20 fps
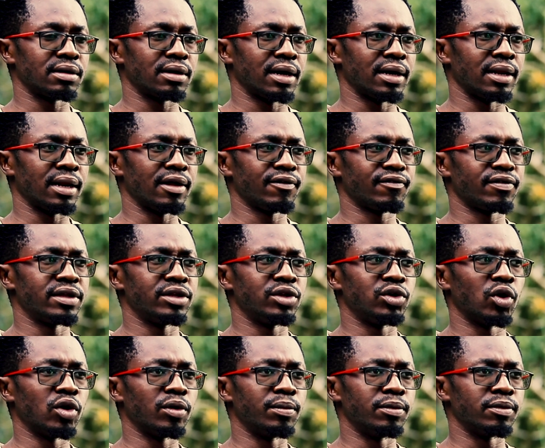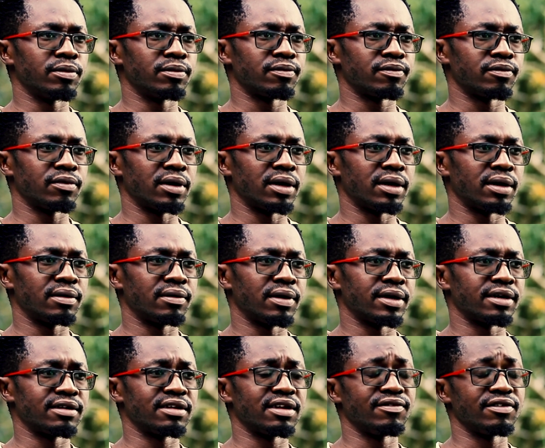I left the job
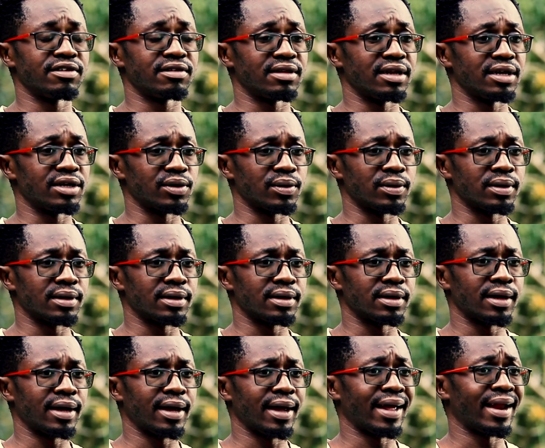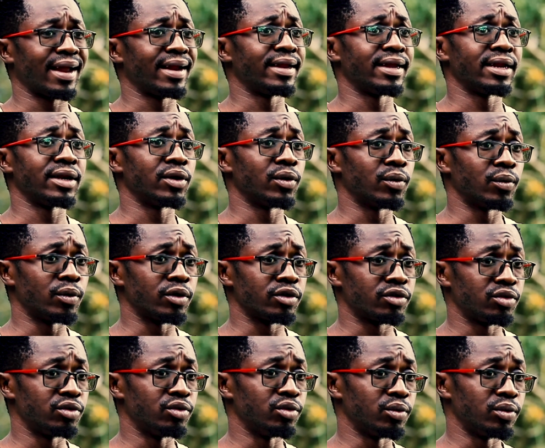at a TV station, and I didn't know
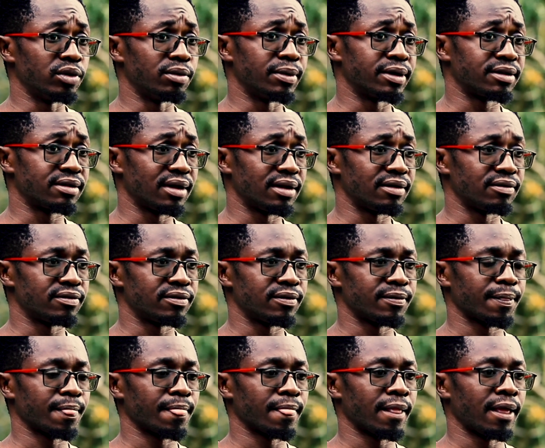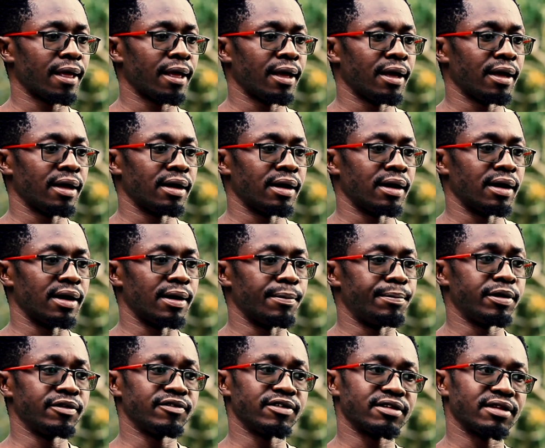what to do with myself.
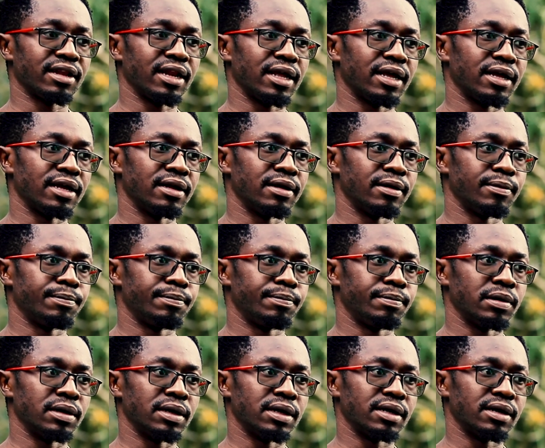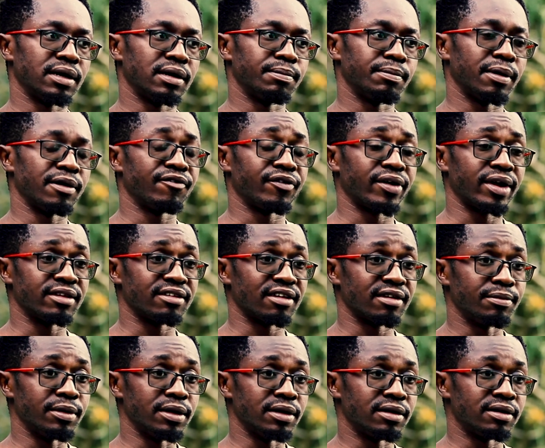Previously, my friends
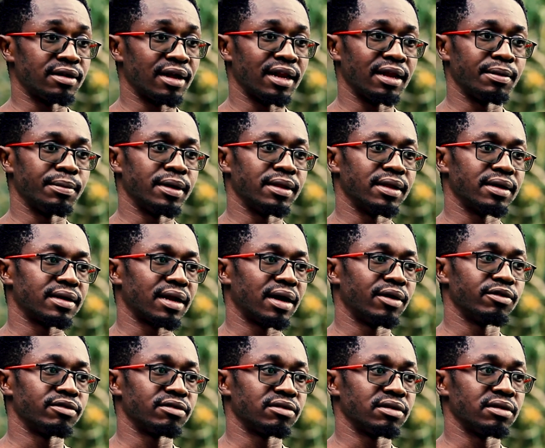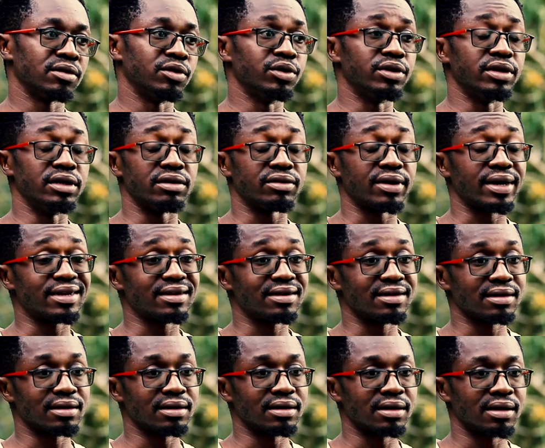had been telling me that I was good in
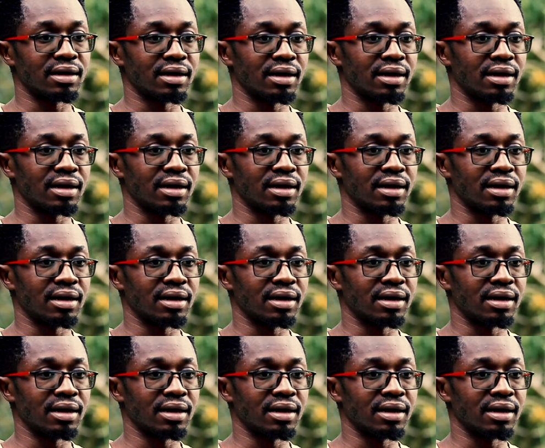writing